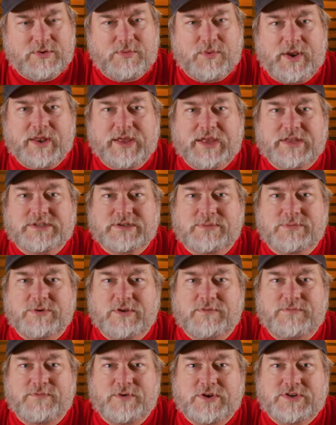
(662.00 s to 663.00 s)
want to get some
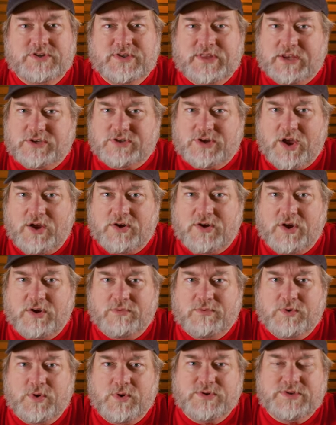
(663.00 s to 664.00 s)
good footage of that
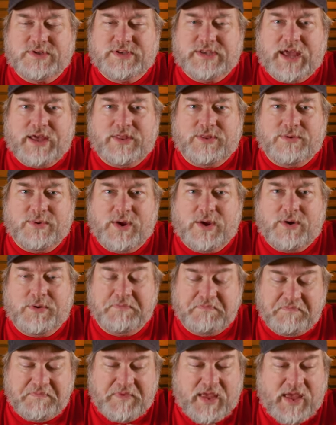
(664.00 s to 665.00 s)
jogger cruising down the
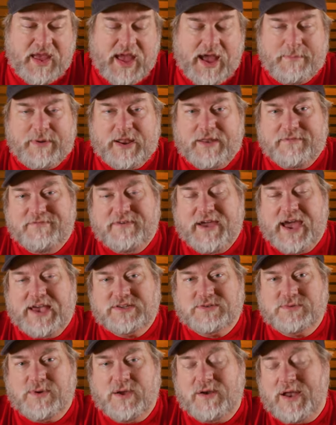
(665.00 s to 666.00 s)
road. How about a
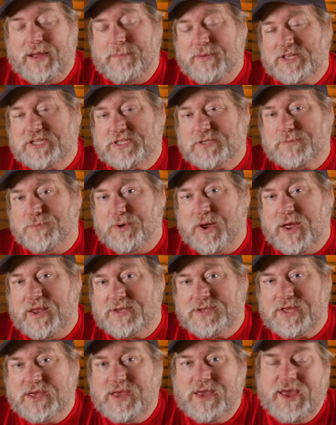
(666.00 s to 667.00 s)
fast runner? How about a
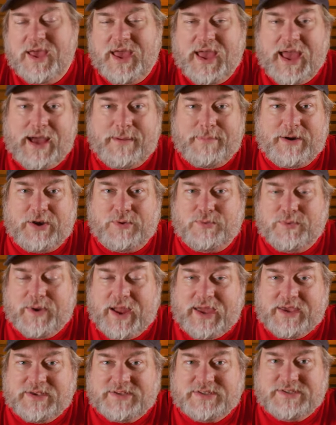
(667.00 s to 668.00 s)
sprint? How about a
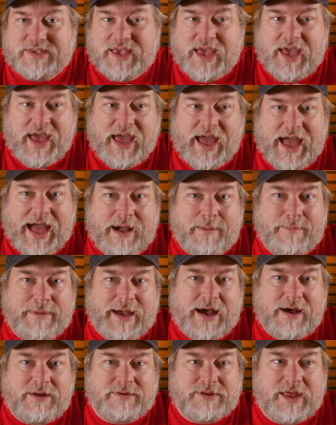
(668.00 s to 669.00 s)
race? How
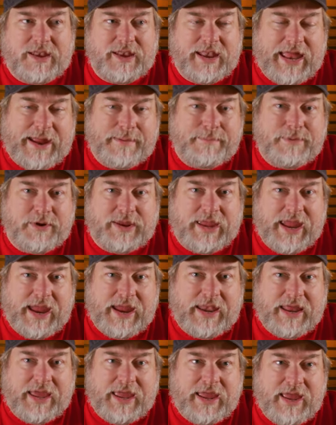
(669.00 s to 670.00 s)
about a
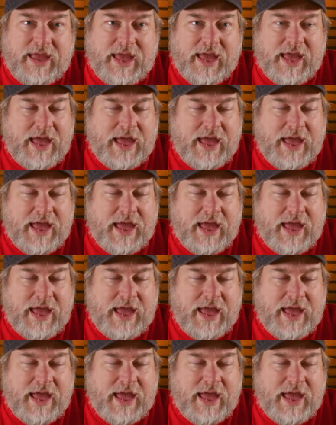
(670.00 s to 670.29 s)
Lamborghini